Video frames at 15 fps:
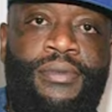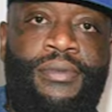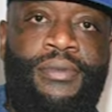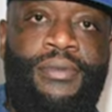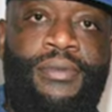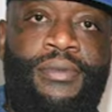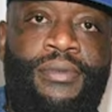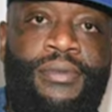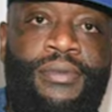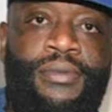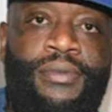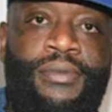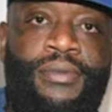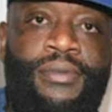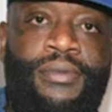
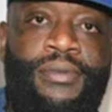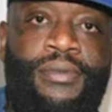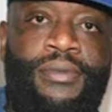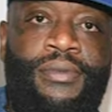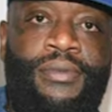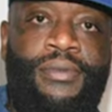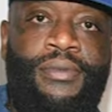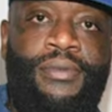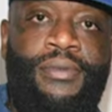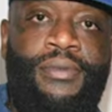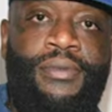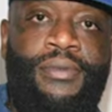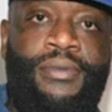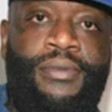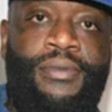
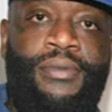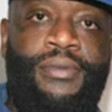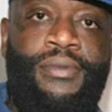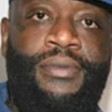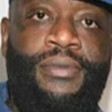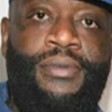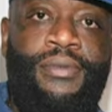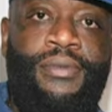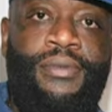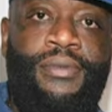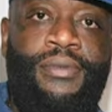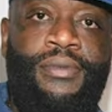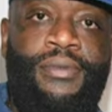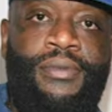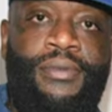
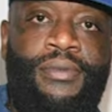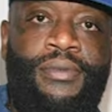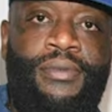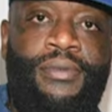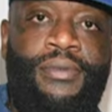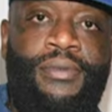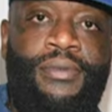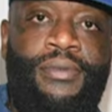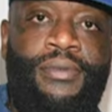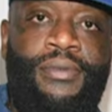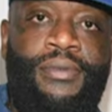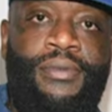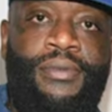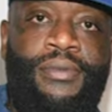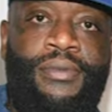
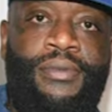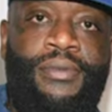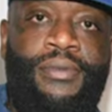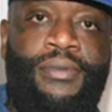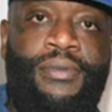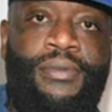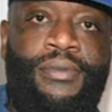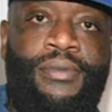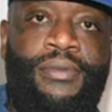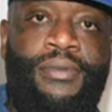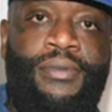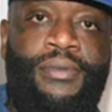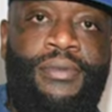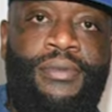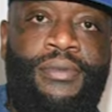
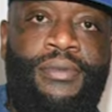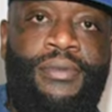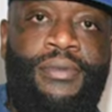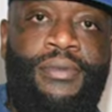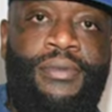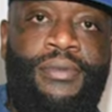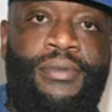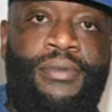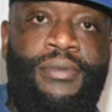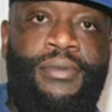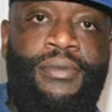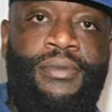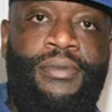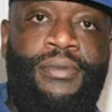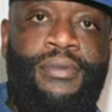
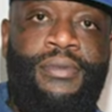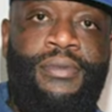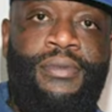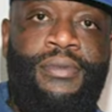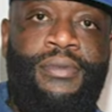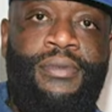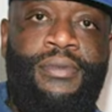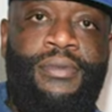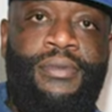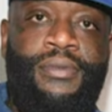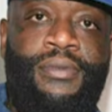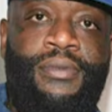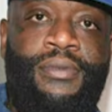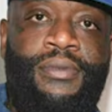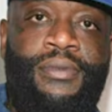
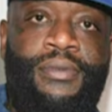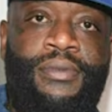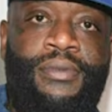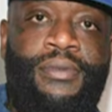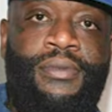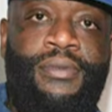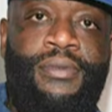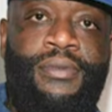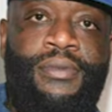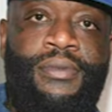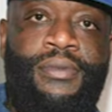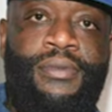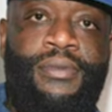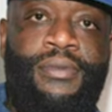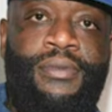[no speech]